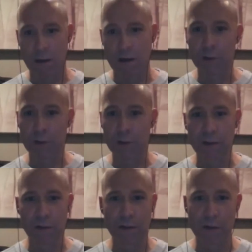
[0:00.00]
the
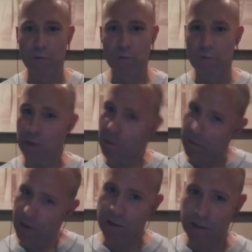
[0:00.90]
contractor that you don't
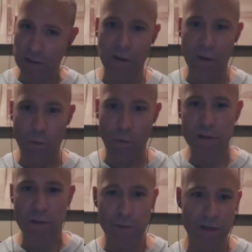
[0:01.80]
necessarily want to be